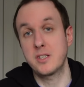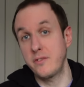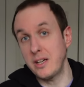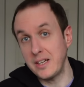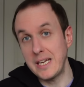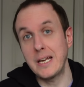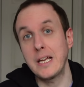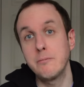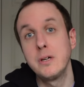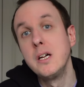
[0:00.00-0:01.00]
So if you have a heat
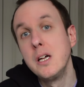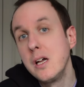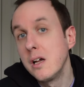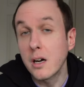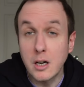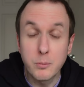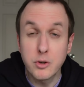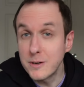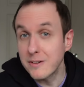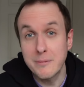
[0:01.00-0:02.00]
lamp, I'd
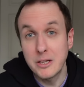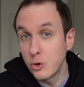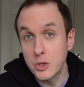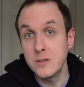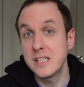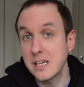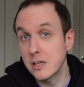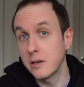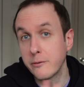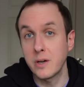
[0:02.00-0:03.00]
probably recommend not using it and
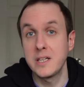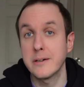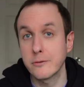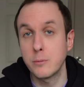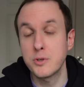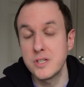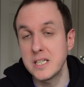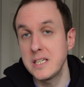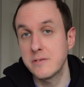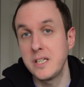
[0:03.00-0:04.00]
going for one of the other options
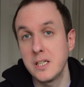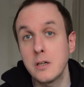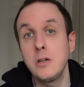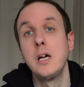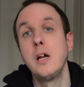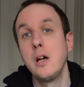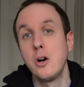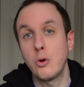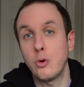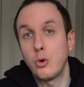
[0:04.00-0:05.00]
in this video,
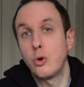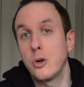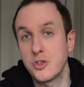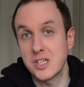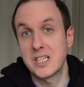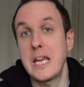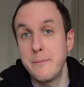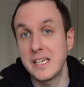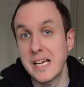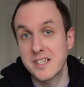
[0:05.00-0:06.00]
or just
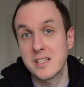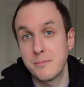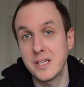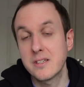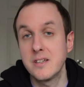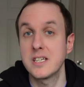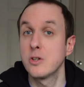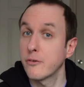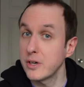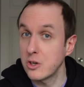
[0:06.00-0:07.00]
keeping it at some distance. It's
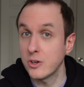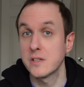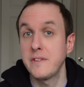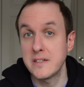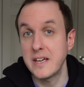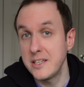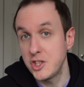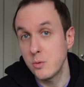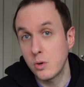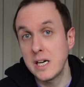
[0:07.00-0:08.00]
not very cost effective
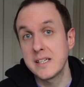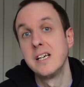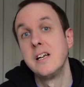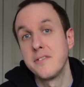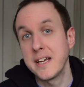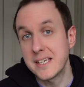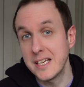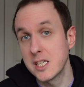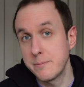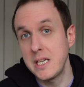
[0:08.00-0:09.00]
energy wise. They
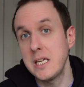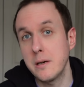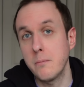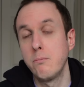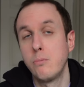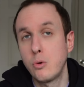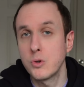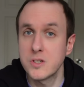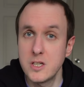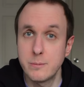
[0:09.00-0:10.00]
tend to be more
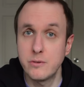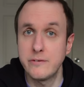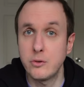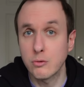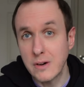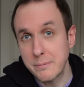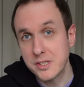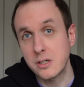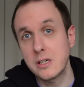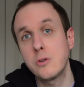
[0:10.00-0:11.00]
suitable for
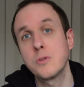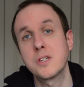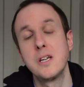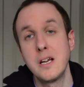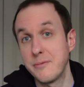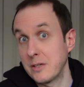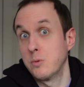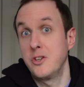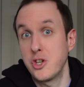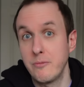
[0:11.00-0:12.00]
reptiles. That's
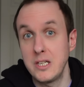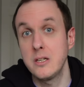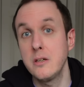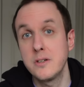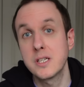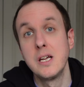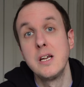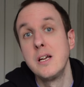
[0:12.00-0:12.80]
where they're generally used.